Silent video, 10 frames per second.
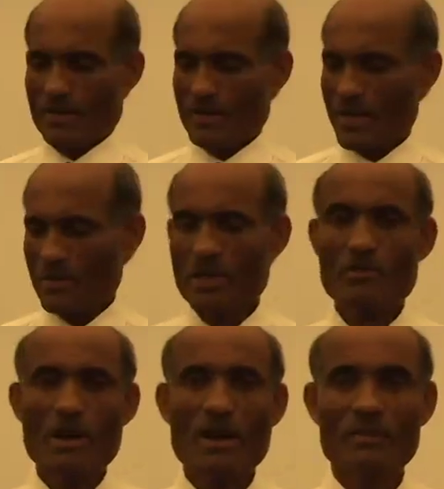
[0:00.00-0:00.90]
Now here
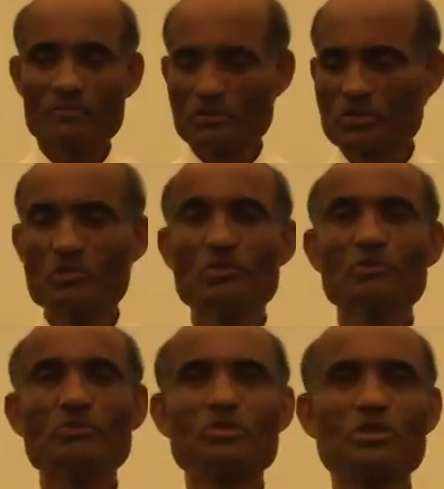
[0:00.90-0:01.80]
I have
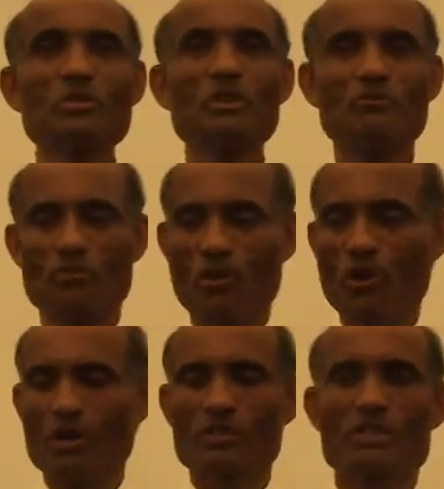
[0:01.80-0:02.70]
two tuning
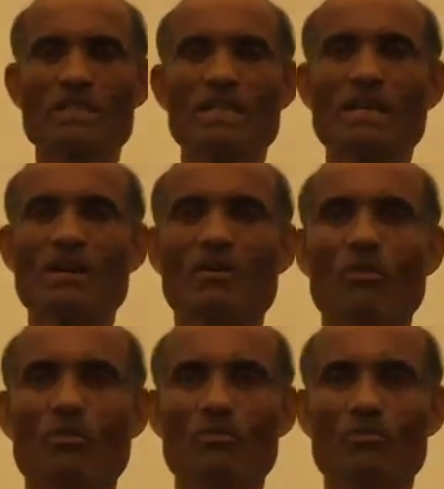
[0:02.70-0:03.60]
forks.
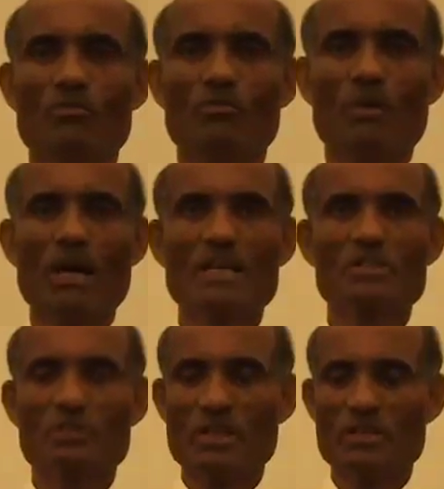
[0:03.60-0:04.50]
One
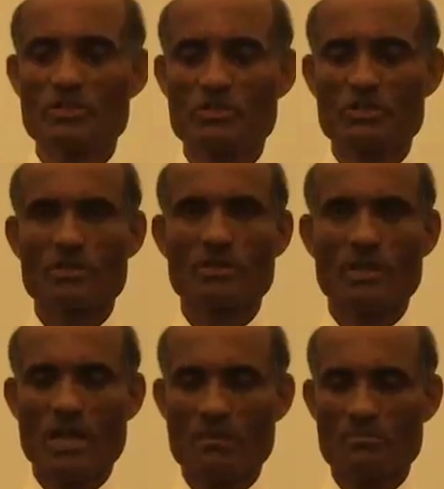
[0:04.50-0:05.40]
is this.
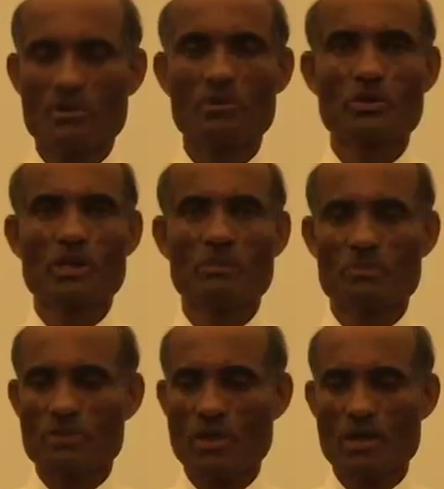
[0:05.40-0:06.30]
I'm going to keep
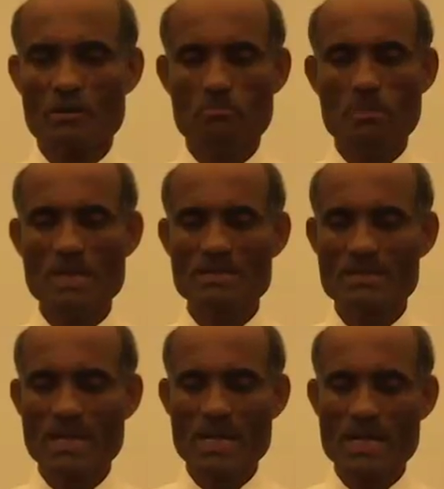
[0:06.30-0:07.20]
it on a
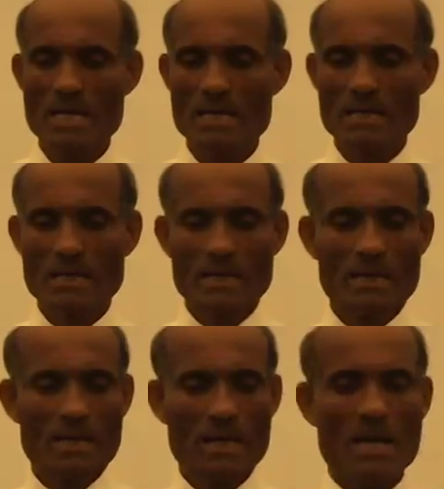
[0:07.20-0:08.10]
base here.
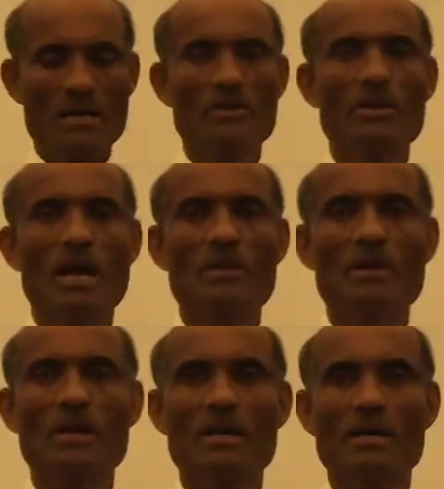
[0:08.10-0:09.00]
And the
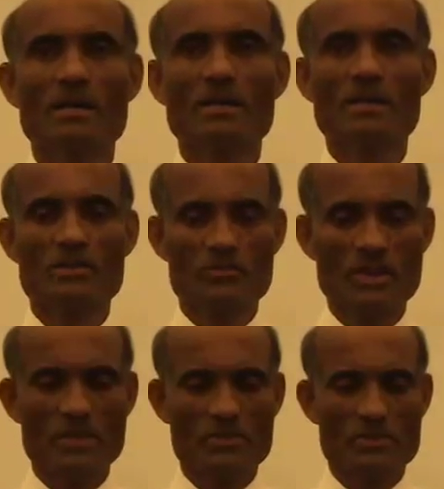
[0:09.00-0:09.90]
other is
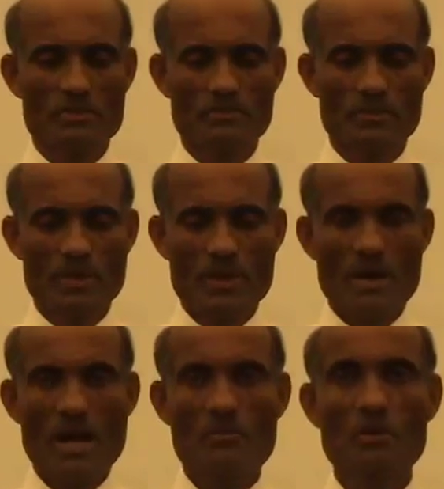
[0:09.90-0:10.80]
this.
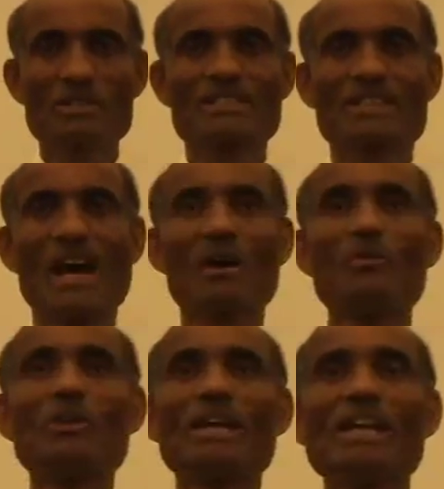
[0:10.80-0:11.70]
I'm going to
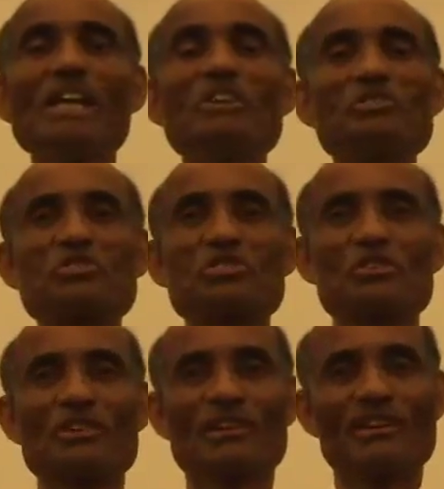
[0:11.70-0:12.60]
sound each
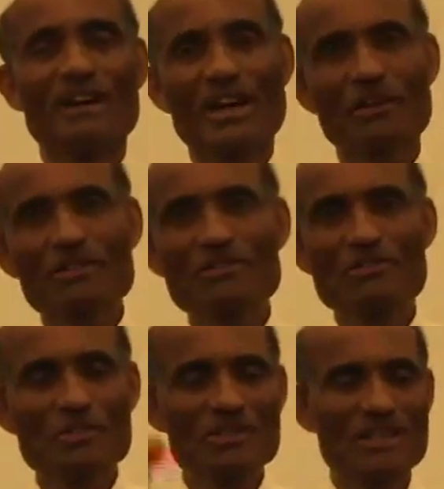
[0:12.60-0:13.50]
and listen
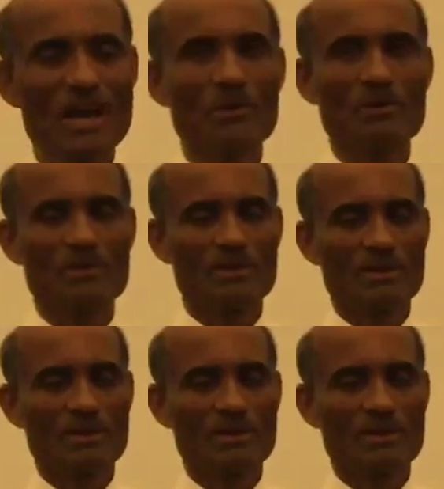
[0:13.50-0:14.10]
to the sound.